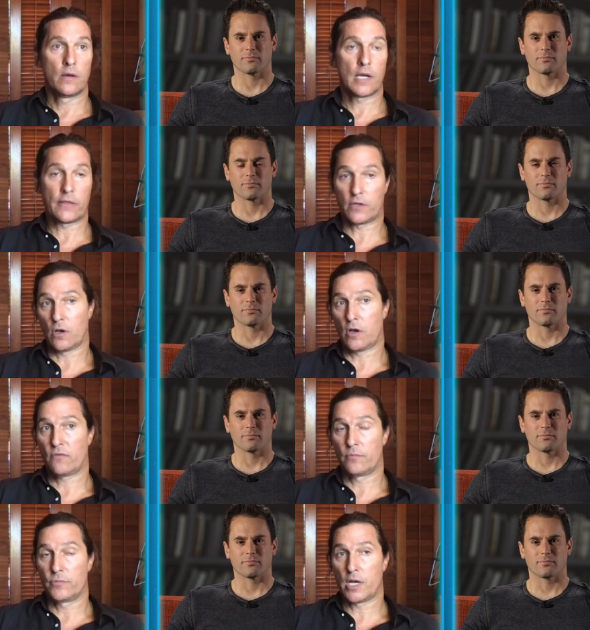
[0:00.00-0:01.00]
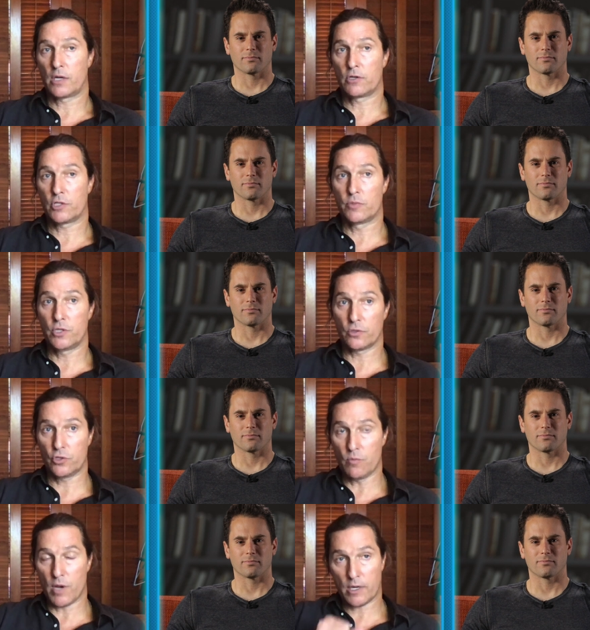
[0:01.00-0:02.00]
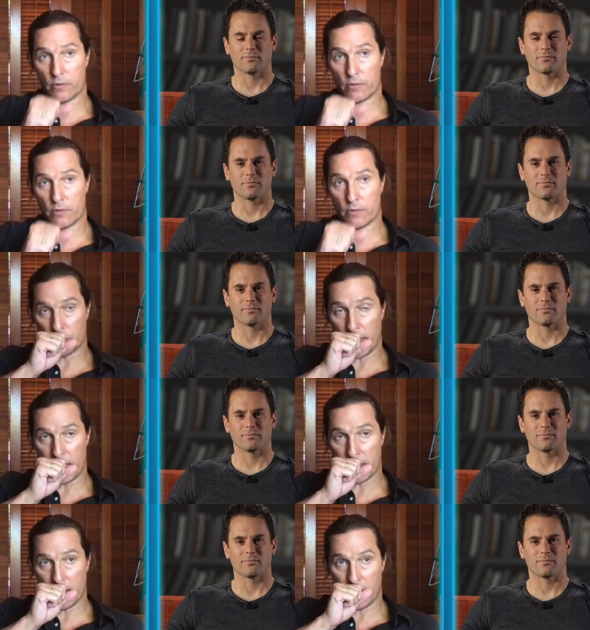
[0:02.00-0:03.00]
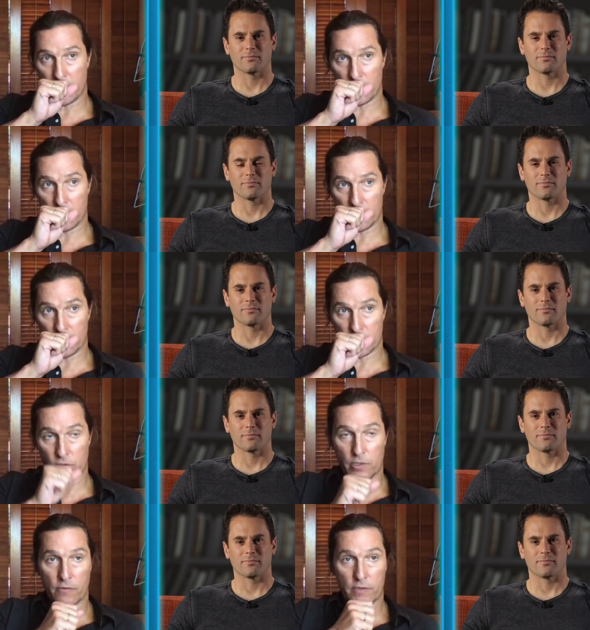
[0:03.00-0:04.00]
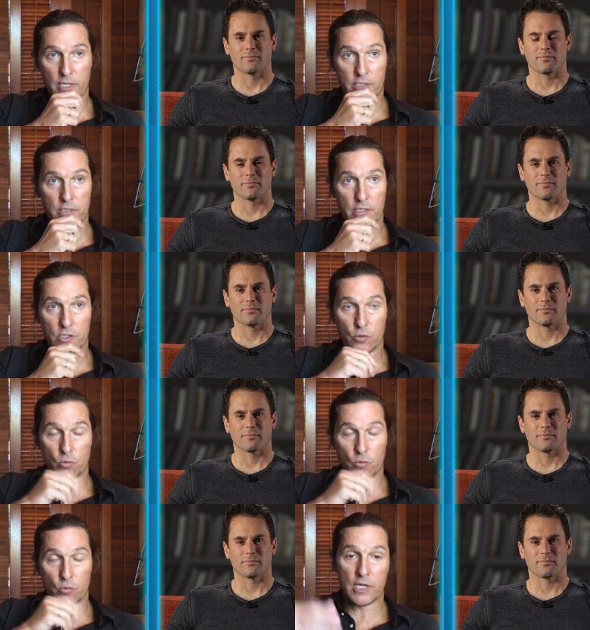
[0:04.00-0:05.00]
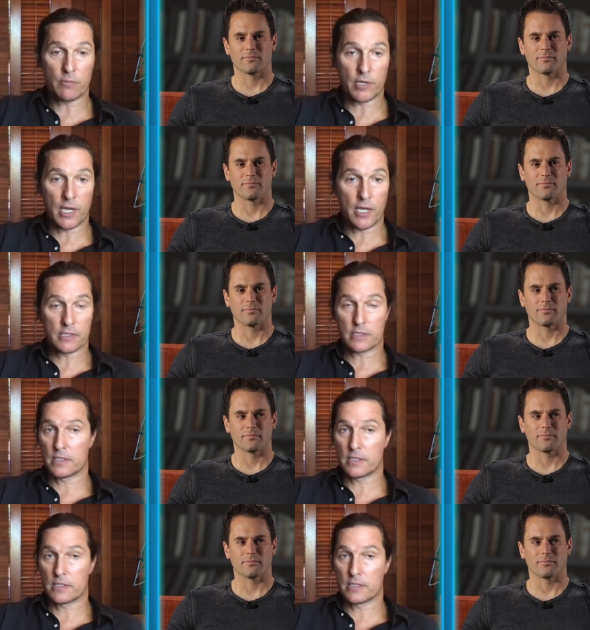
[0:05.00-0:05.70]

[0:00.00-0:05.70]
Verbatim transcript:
Speaker 1: Got the call from John Christian, Joe Schumacher, late at night, shooting on the desert, and he goes, "You want to be Jake Regan?"s I